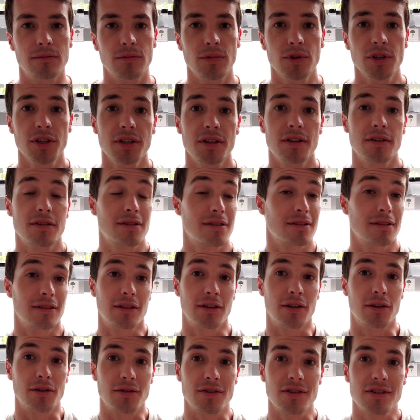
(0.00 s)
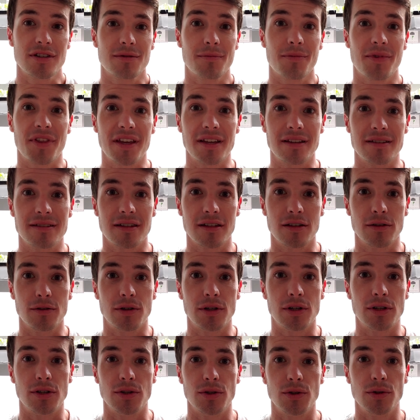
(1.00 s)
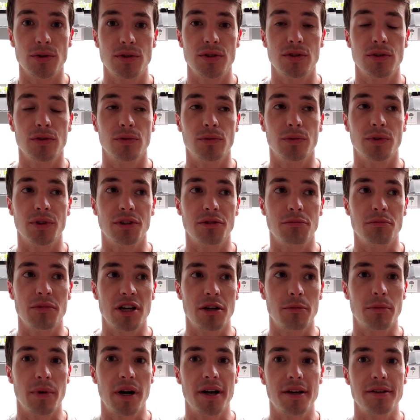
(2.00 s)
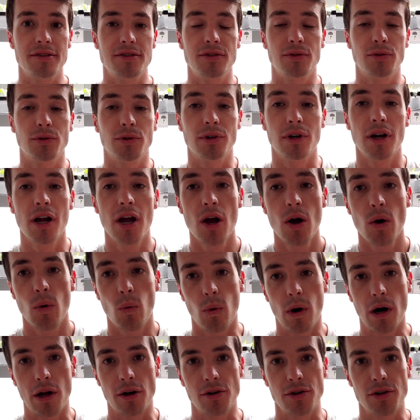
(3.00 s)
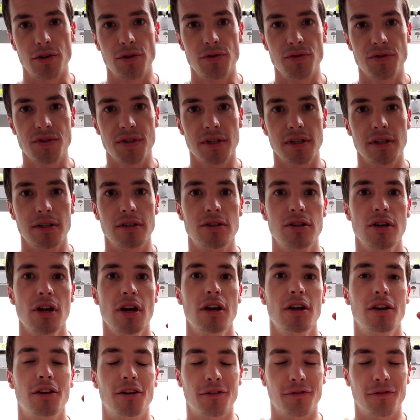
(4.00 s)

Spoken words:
really there's just some things that you can do to really minimize your water usage,